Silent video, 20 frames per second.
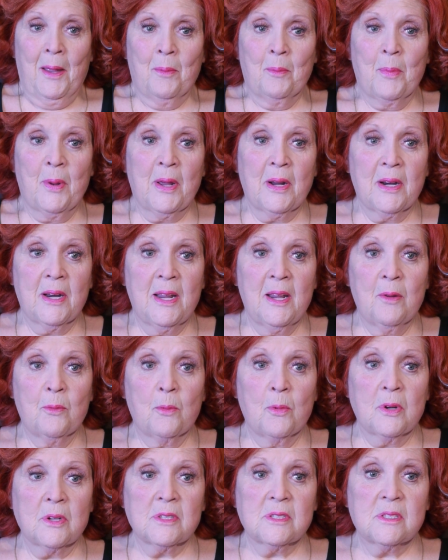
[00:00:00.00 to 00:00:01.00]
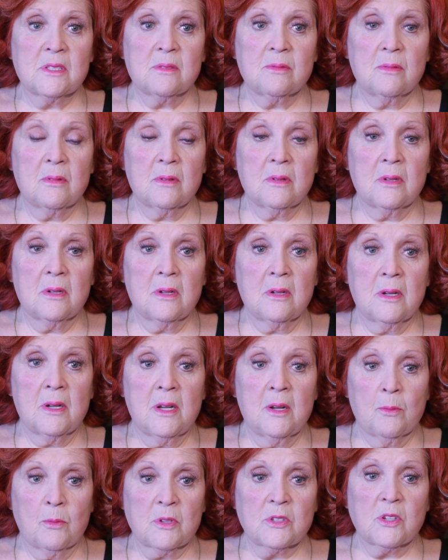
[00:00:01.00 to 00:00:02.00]
But it was
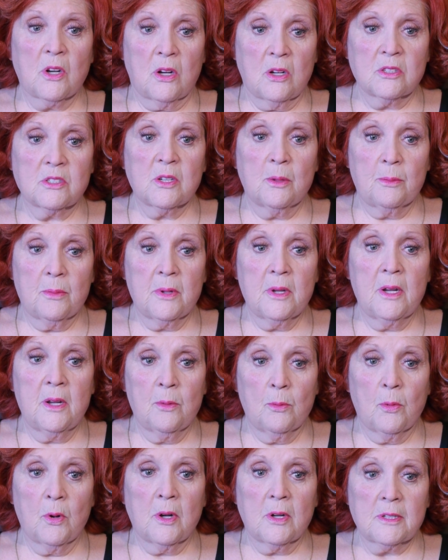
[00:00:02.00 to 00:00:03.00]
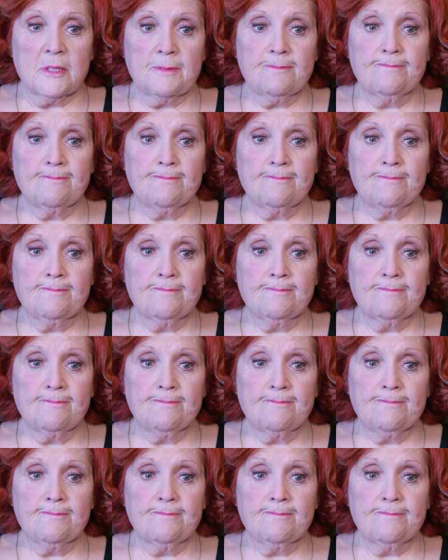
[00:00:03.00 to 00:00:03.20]
awesome. It was.